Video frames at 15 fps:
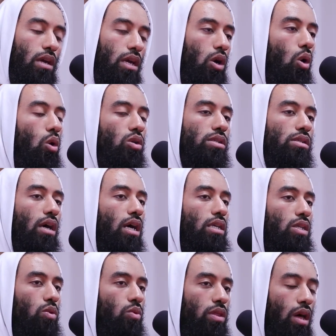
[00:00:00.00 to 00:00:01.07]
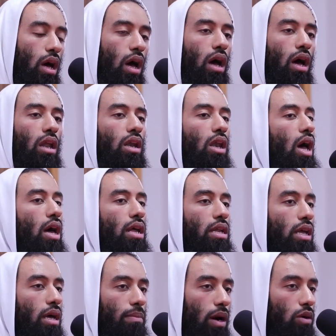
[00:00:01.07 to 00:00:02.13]
It all started with her
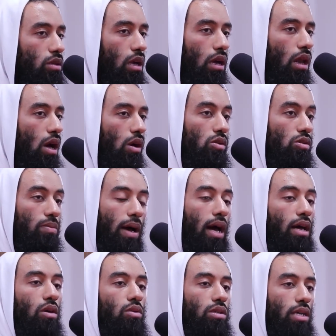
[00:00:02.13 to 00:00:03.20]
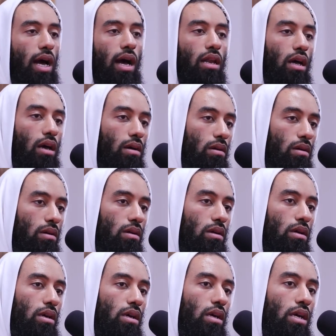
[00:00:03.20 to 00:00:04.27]
learning about Allah subhanahu wa ta'ala.
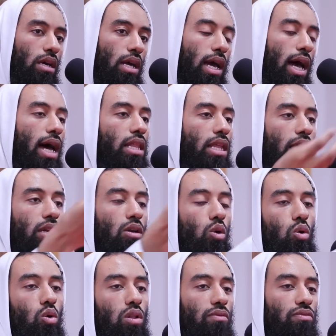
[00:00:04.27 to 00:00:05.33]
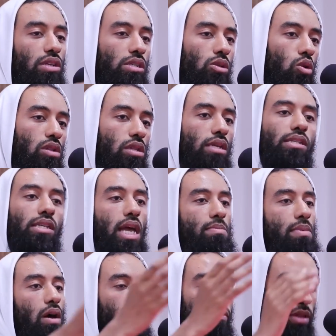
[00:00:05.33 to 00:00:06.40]
And then all of this goodness
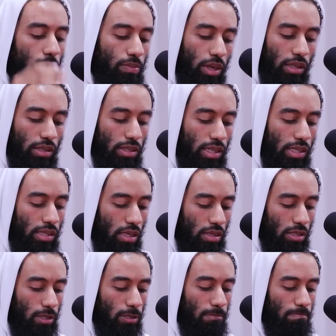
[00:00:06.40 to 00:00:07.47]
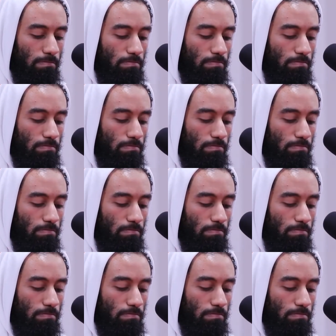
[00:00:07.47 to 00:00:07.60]
came out of that, brothers and sisters.